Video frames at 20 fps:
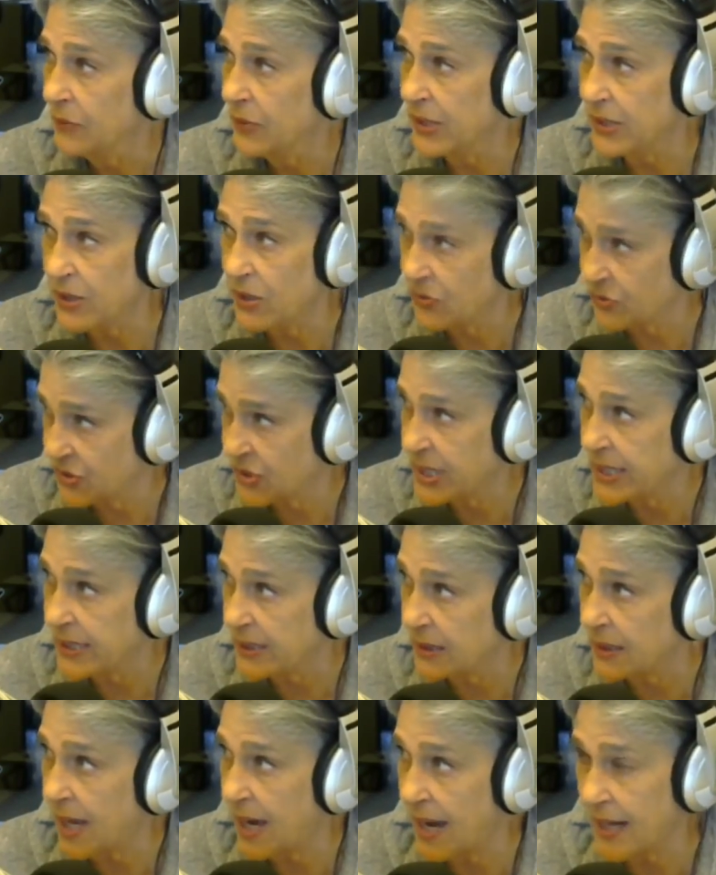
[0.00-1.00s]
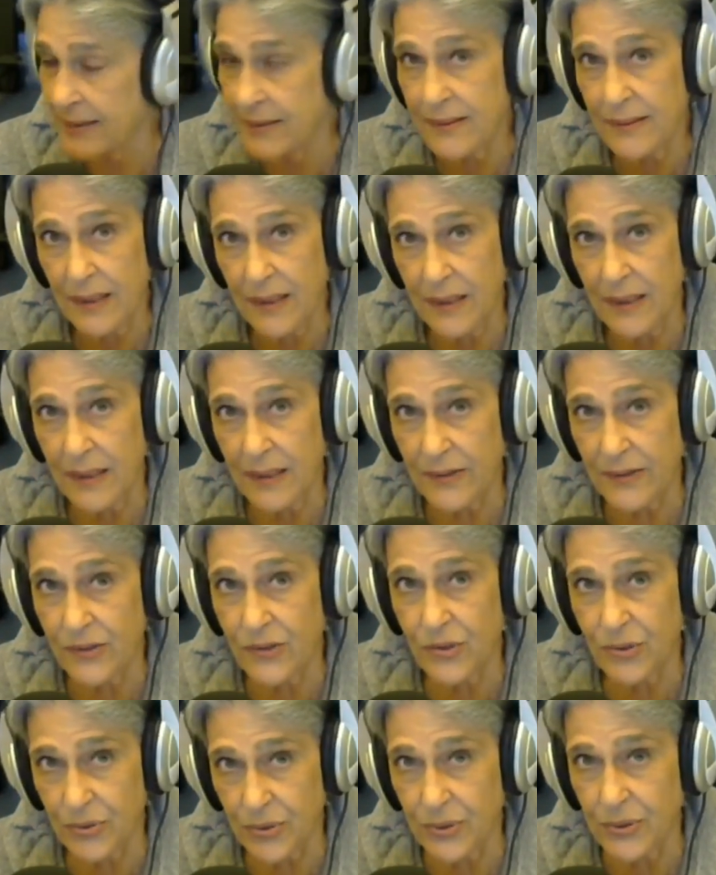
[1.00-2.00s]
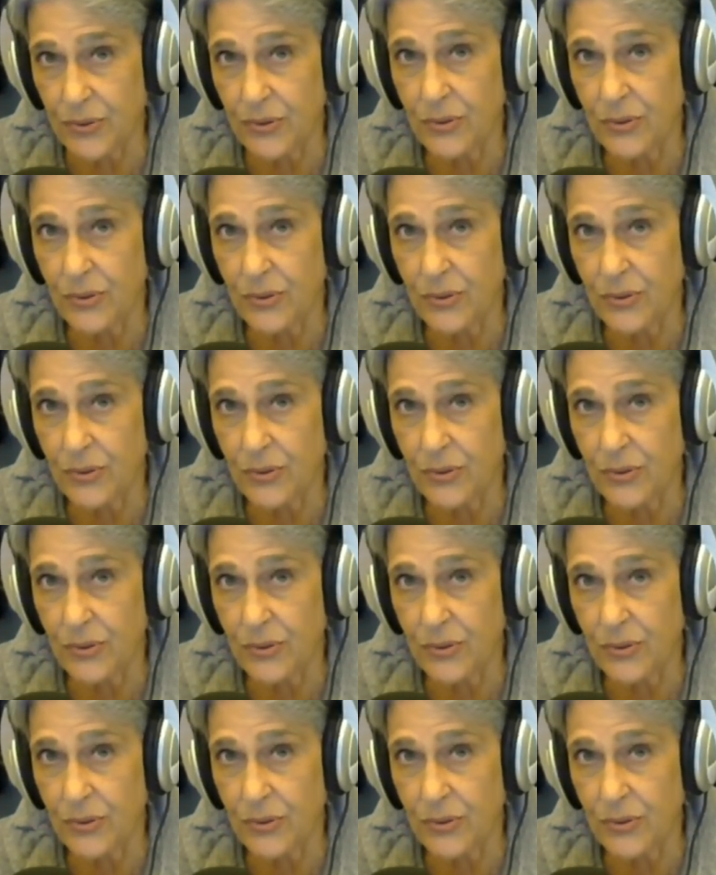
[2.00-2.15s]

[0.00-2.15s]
don't see a lot, a true